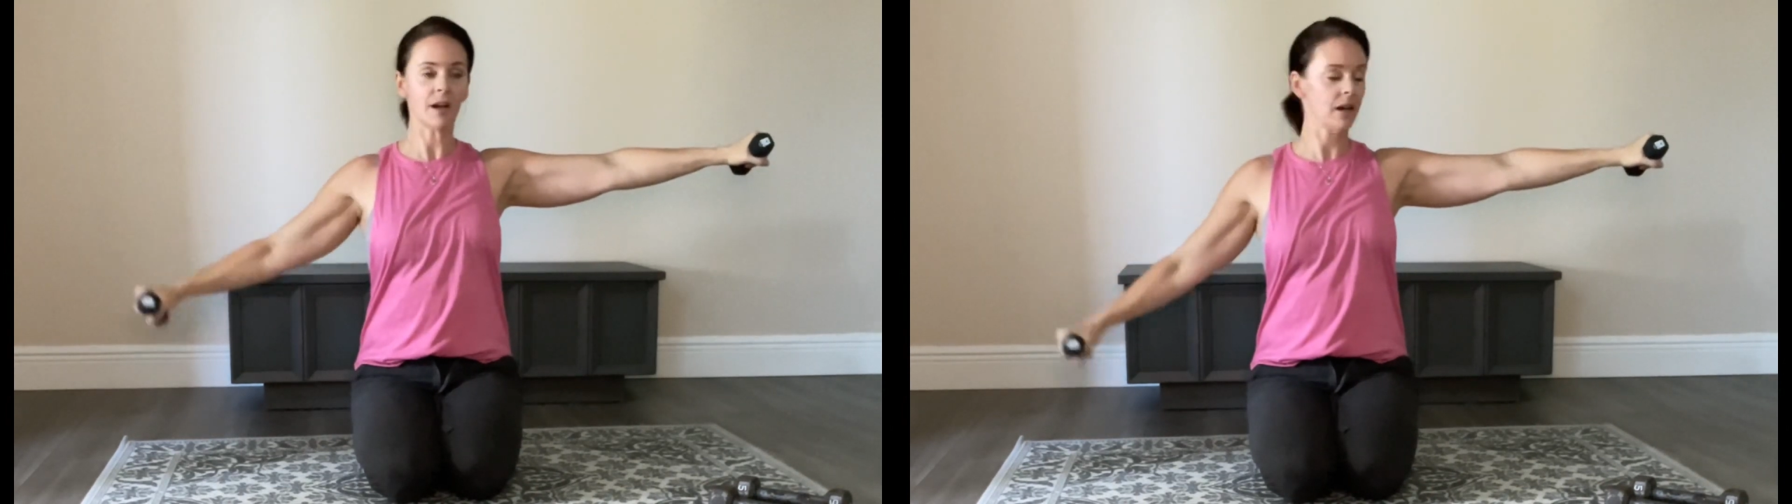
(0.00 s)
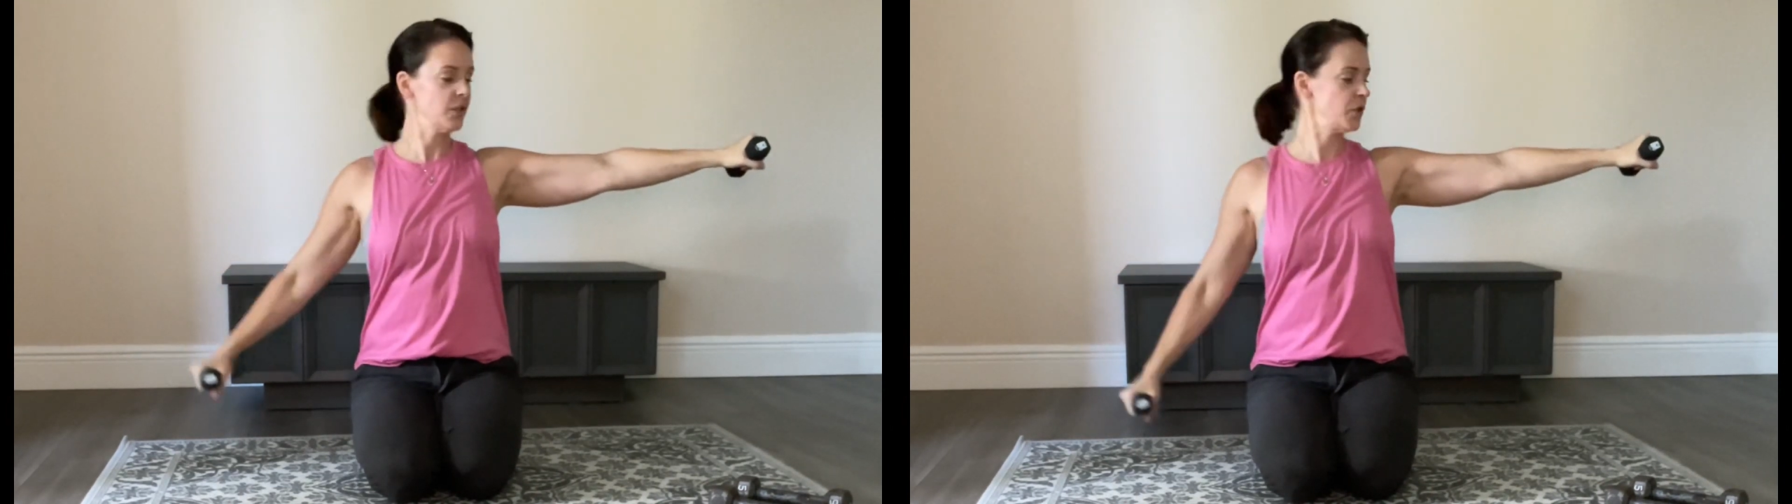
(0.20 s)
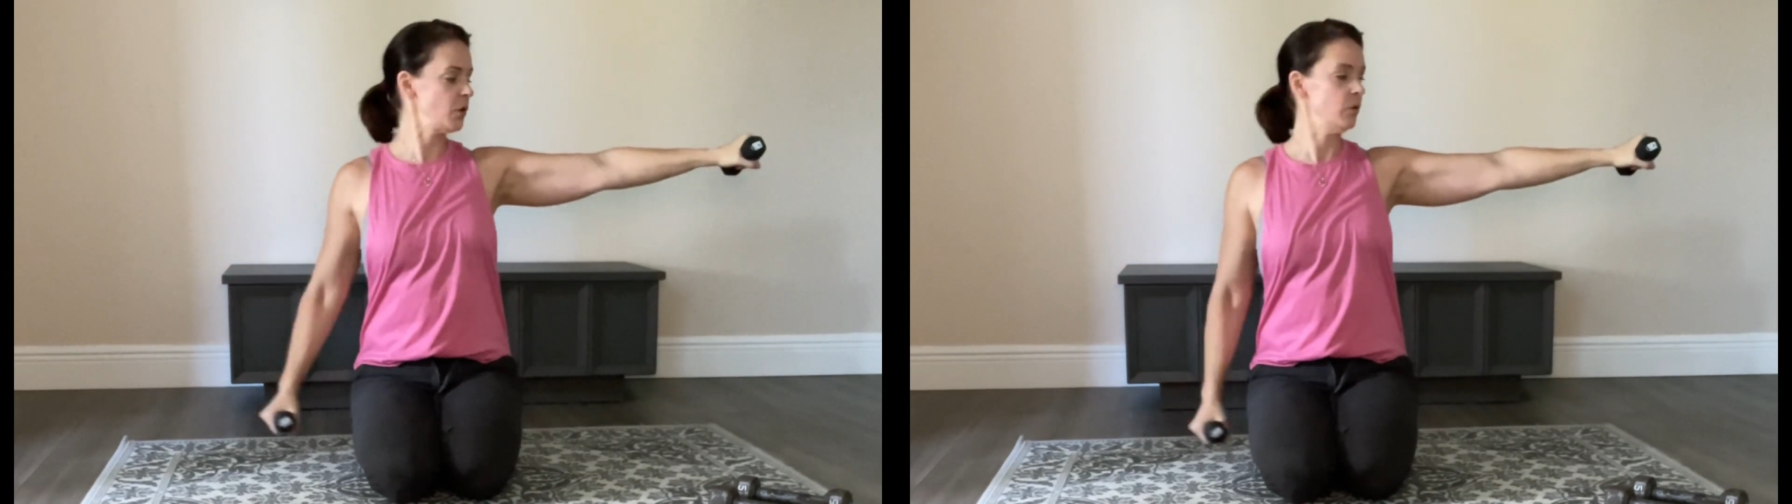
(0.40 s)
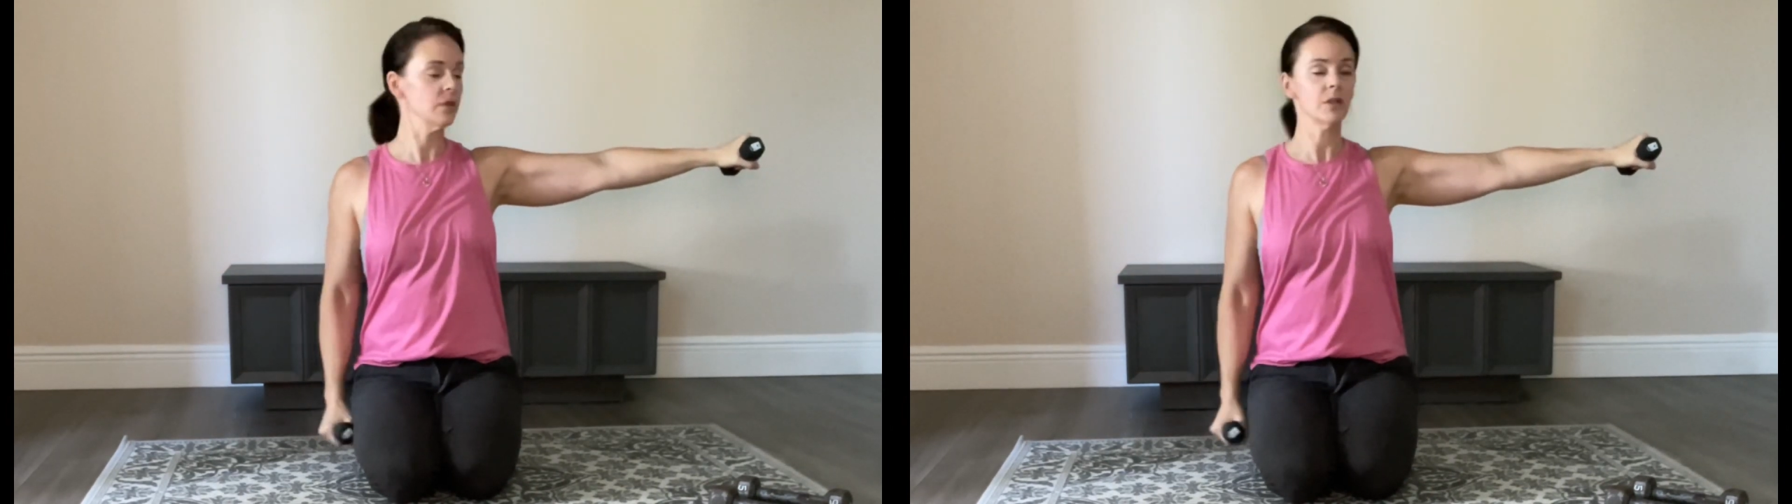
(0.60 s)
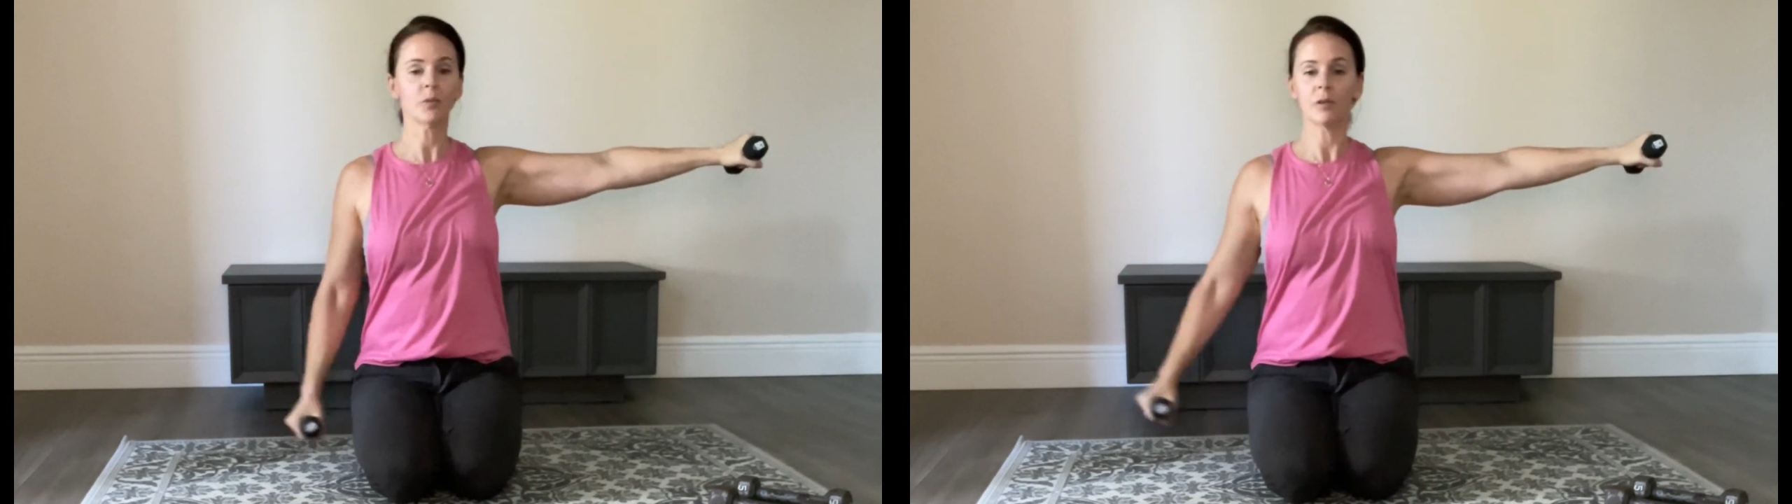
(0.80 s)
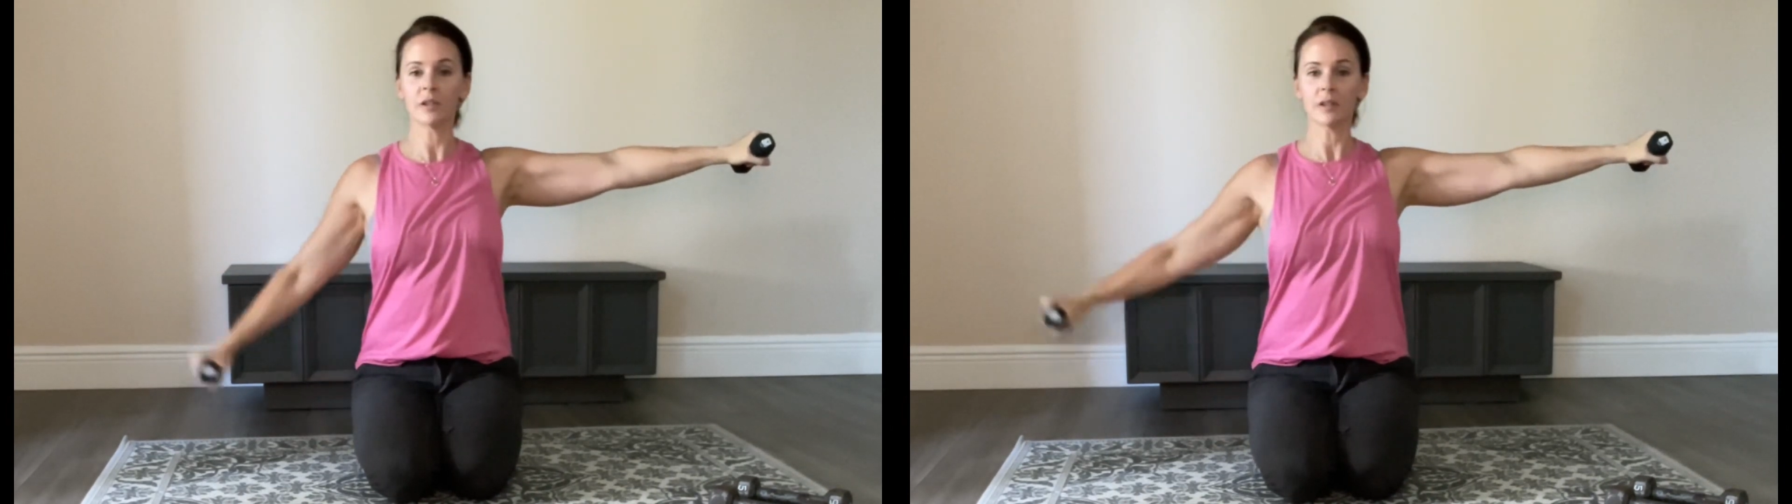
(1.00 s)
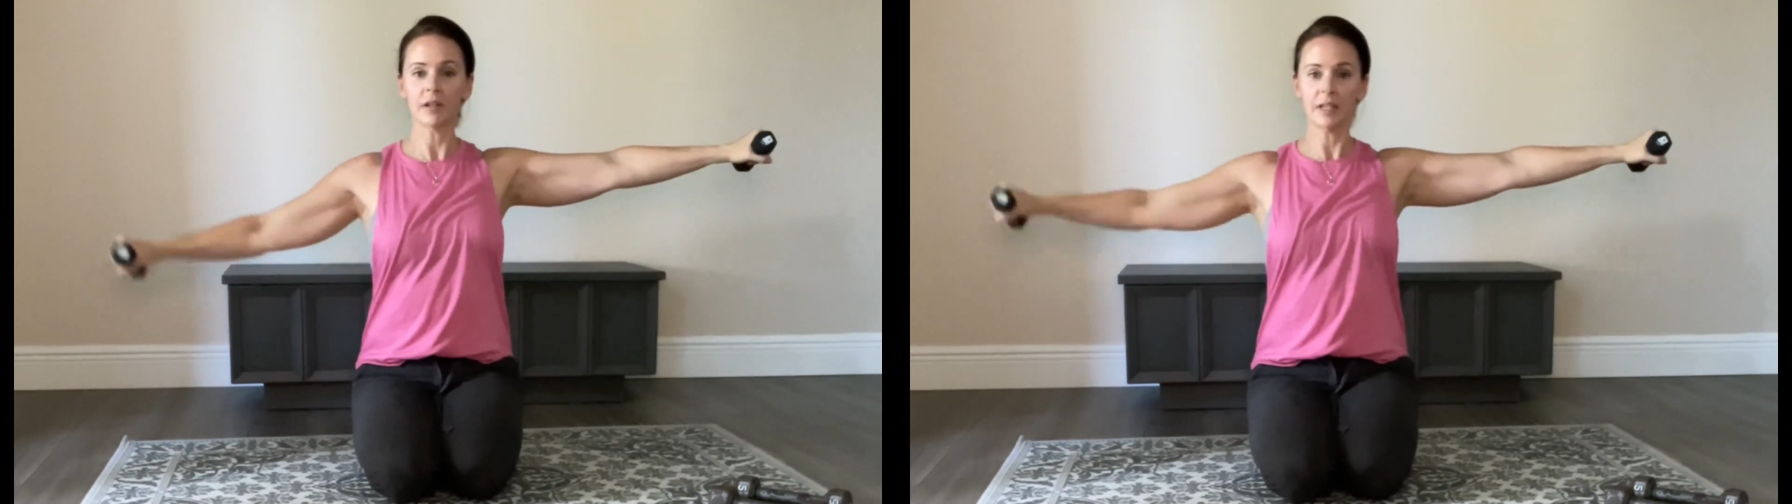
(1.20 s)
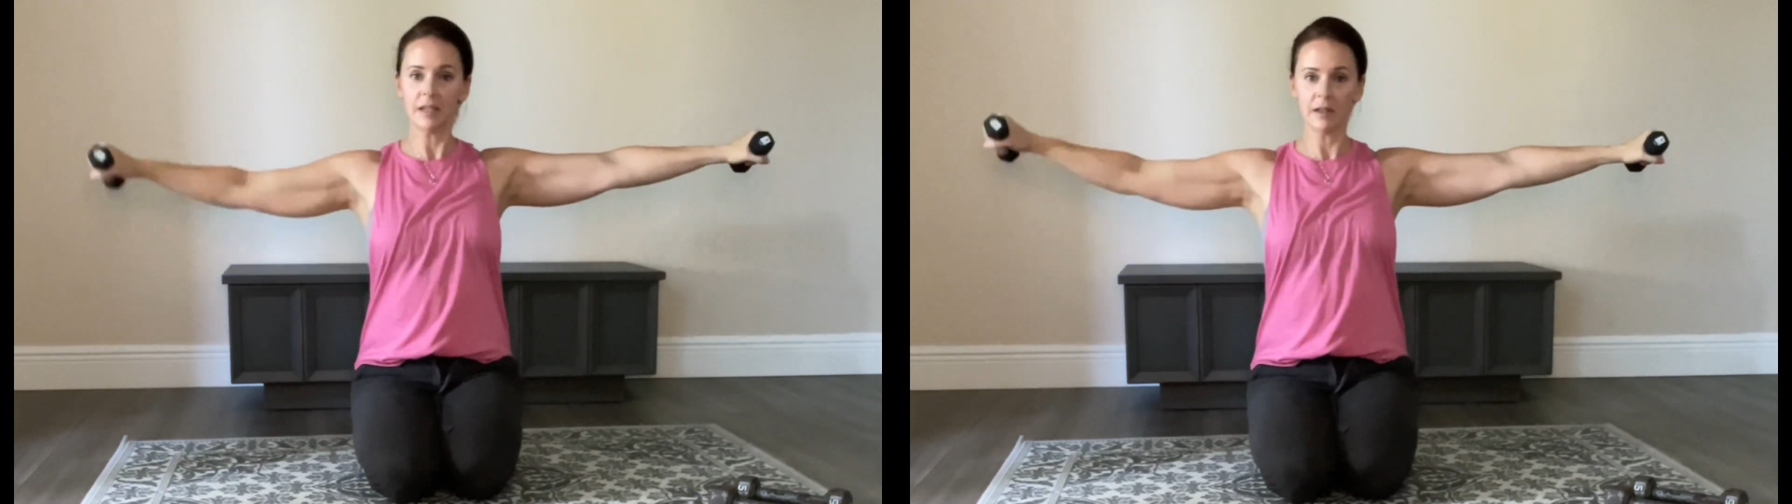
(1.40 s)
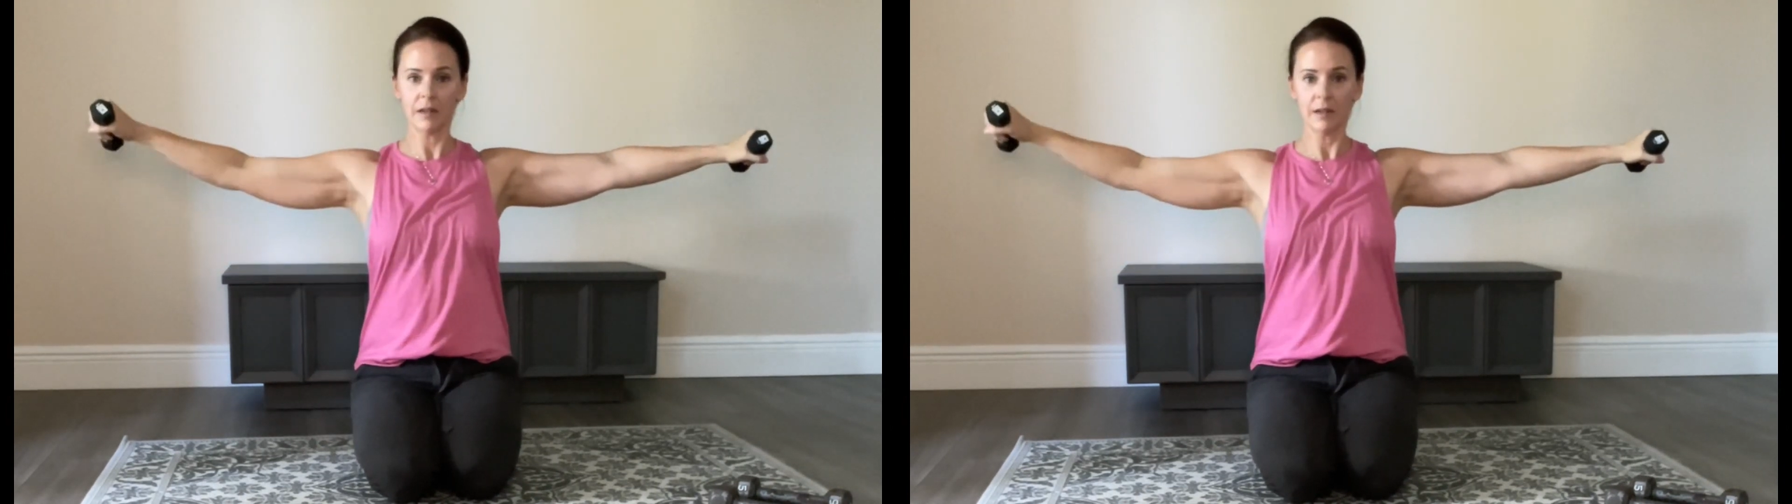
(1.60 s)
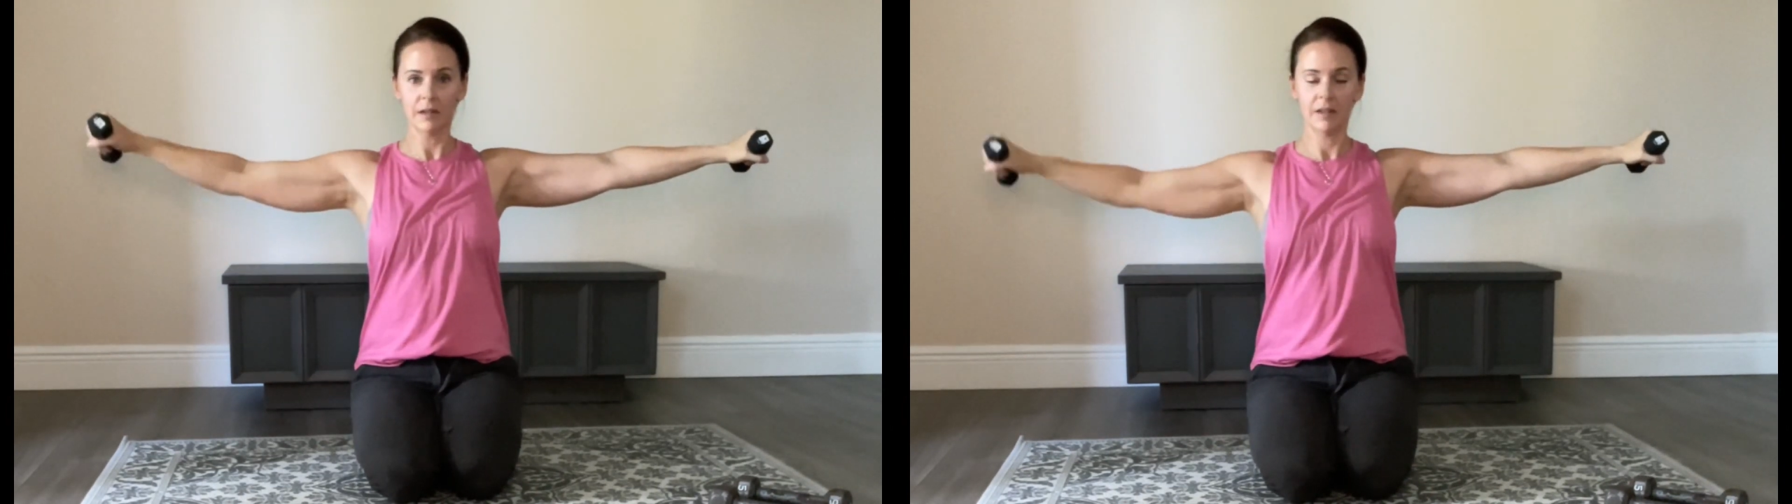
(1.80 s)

our shoulder towards our ear.